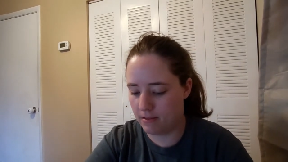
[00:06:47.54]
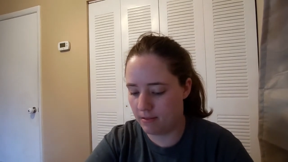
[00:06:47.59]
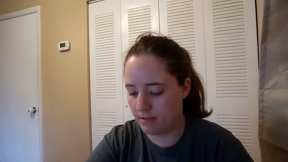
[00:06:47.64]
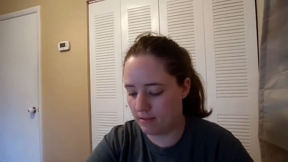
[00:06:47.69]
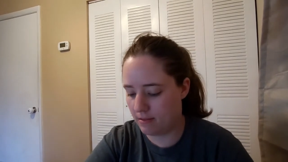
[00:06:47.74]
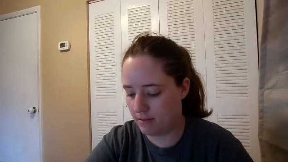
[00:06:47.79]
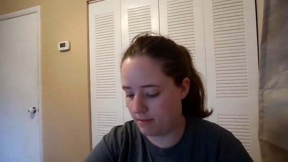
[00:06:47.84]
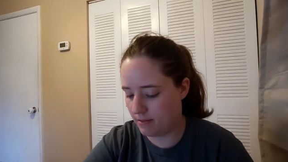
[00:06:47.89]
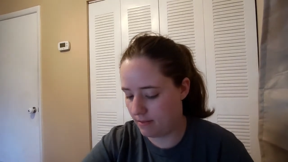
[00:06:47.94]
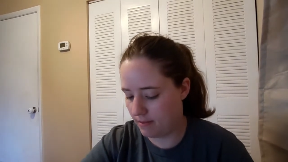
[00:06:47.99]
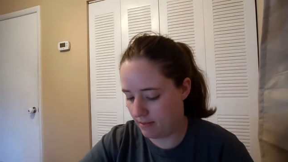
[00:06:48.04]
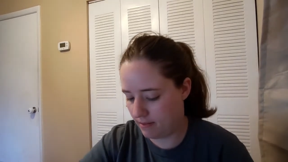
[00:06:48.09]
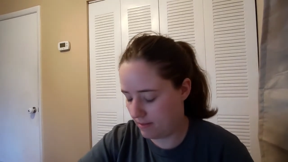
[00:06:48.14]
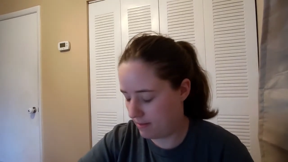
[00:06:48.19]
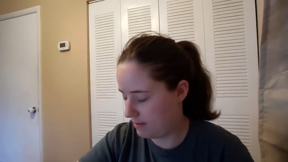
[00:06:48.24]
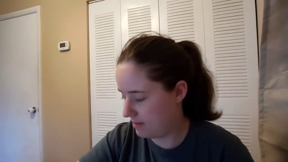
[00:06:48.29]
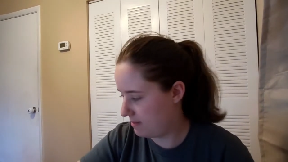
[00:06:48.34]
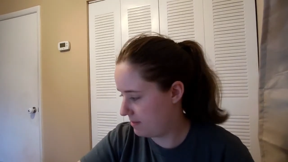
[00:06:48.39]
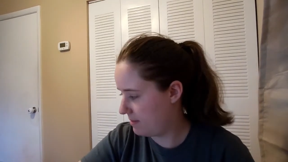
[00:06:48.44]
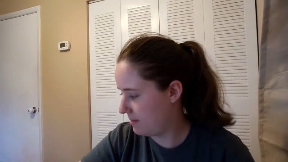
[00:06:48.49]

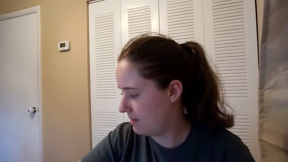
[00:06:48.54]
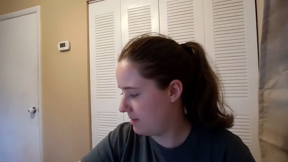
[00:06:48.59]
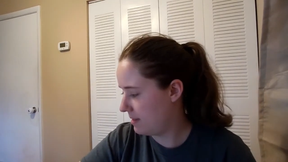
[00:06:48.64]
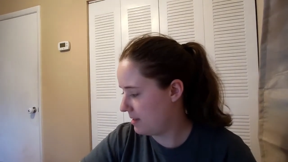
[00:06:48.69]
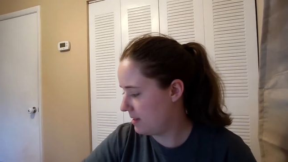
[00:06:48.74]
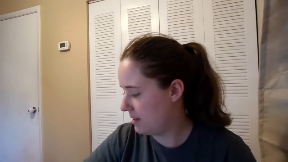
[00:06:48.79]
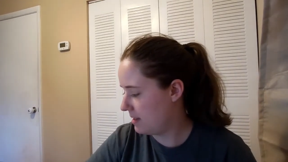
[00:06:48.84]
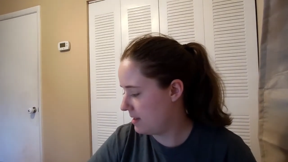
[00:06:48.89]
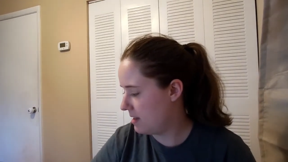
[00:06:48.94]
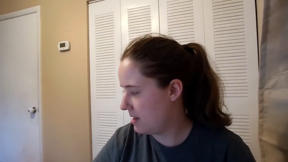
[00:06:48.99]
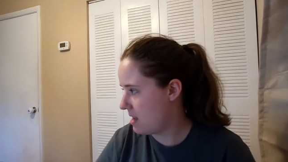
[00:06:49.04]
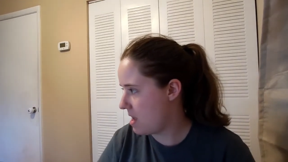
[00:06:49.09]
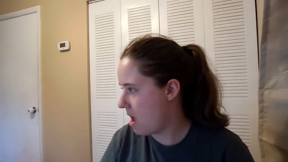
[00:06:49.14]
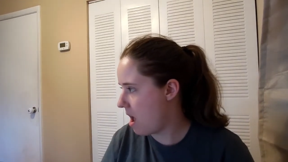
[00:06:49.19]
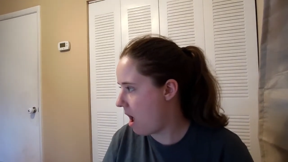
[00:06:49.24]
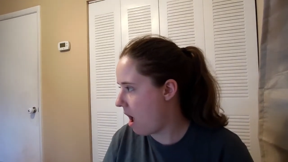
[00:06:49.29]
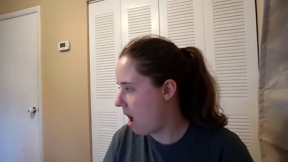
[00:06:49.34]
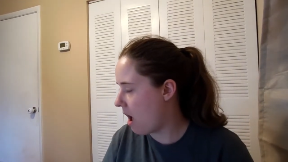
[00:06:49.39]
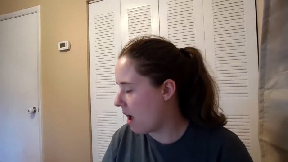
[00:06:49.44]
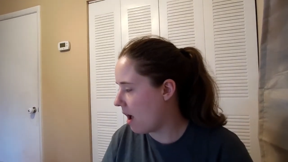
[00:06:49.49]

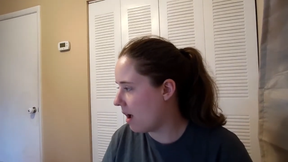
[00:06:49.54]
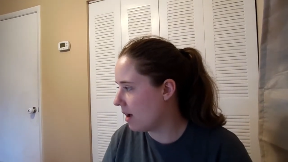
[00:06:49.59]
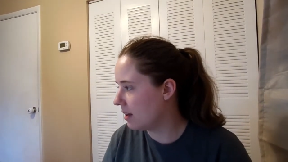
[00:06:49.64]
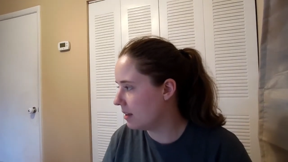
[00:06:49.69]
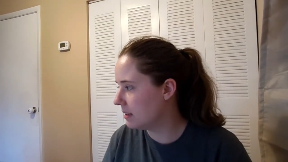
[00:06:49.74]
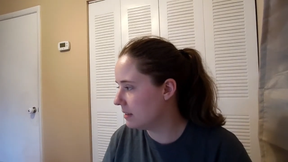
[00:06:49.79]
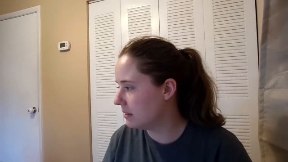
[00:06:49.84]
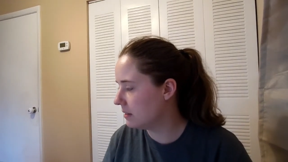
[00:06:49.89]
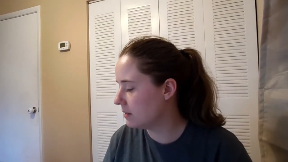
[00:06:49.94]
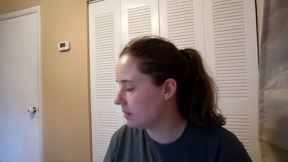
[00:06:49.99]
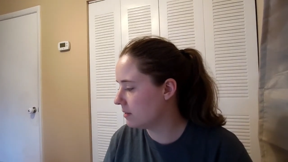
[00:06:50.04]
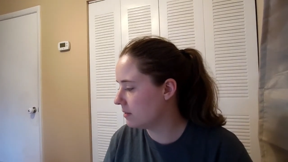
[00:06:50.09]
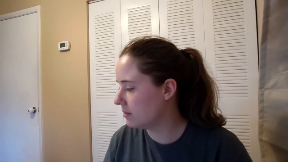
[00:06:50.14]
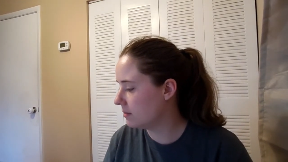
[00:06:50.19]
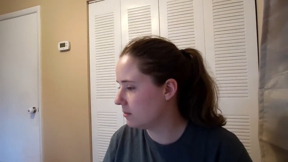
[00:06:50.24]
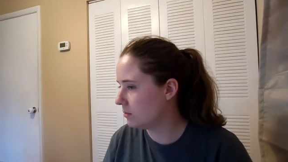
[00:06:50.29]
Nobody speaks.